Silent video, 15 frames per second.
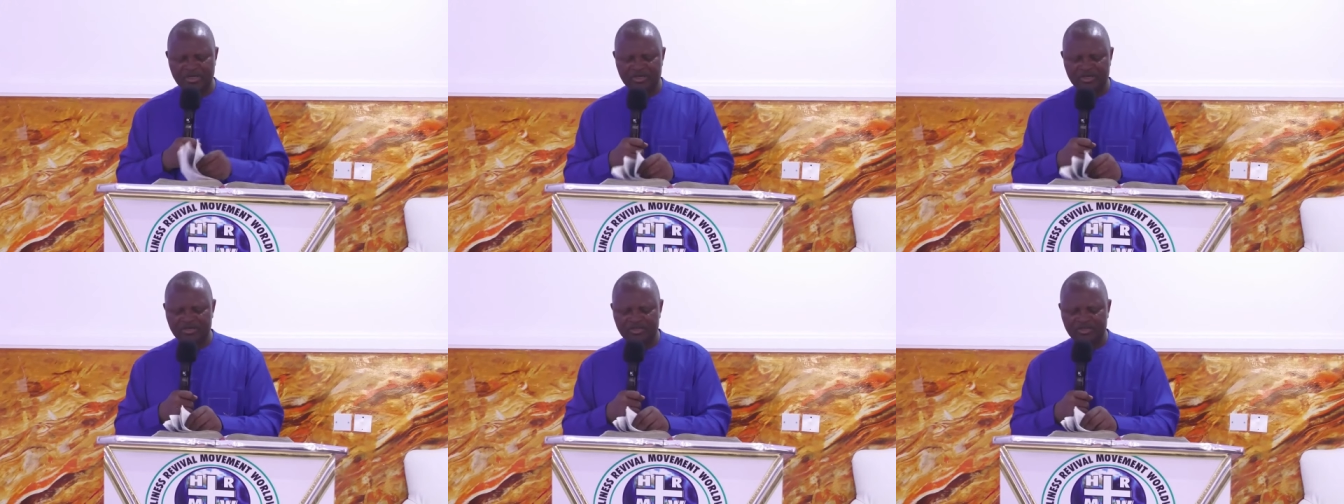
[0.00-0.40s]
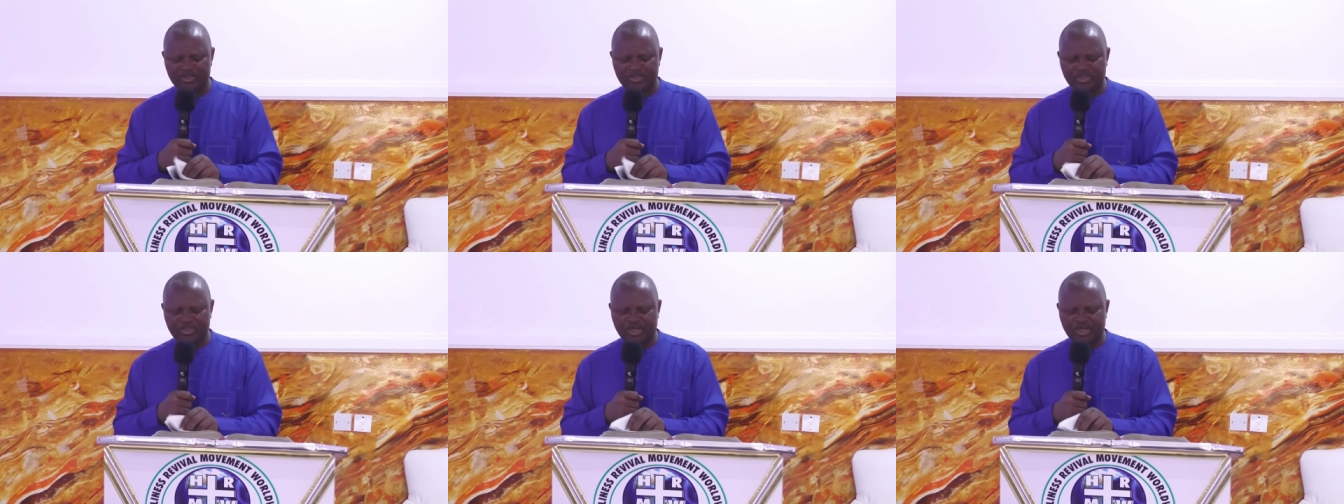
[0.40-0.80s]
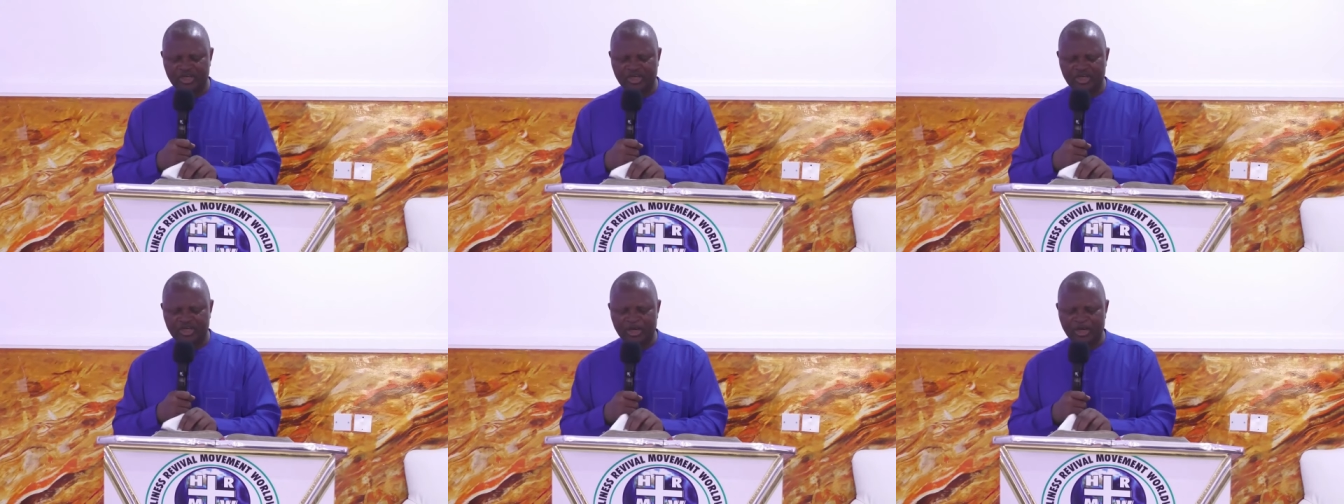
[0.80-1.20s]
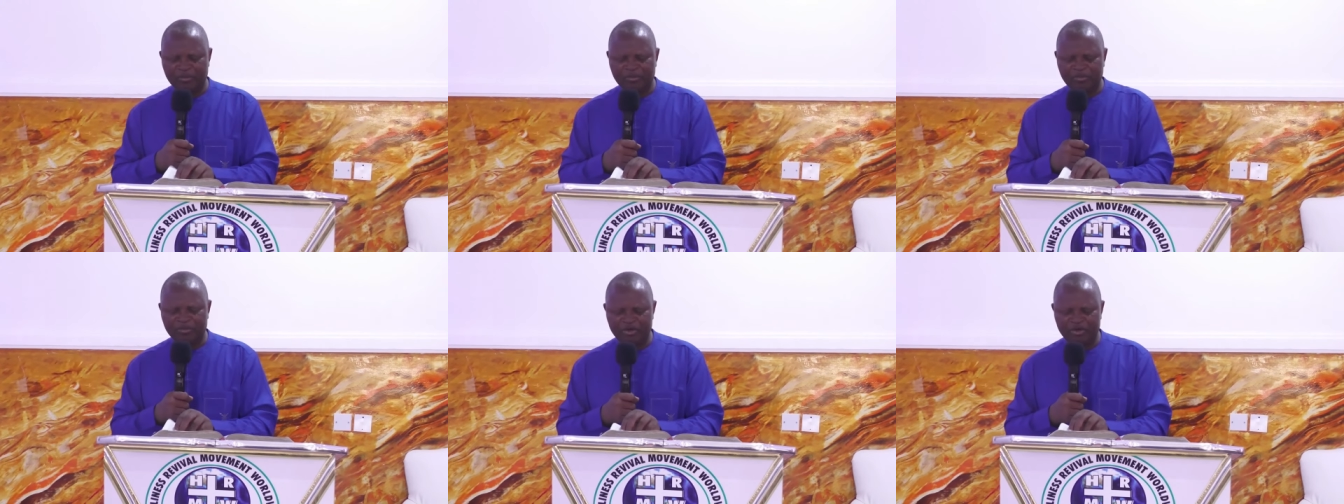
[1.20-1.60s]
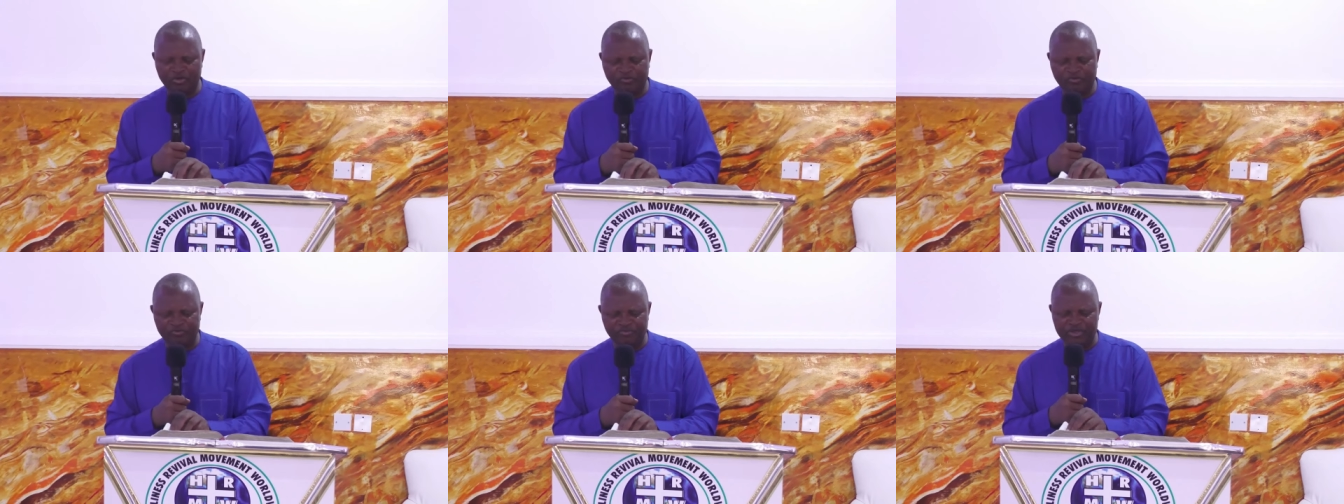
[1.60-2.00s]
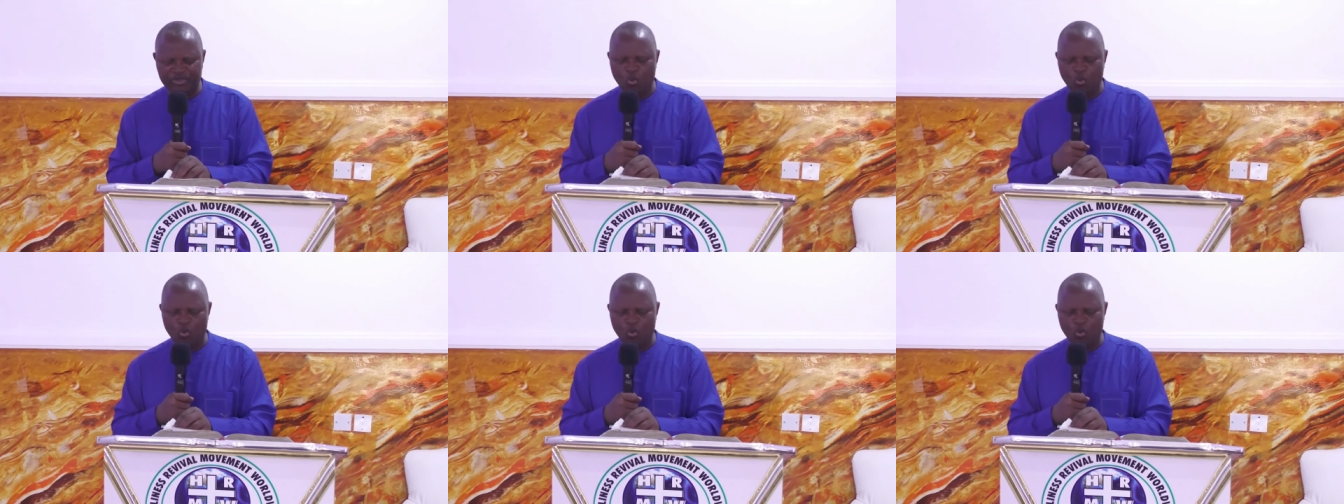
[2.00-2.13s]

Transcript: chapter 2 from verse 1.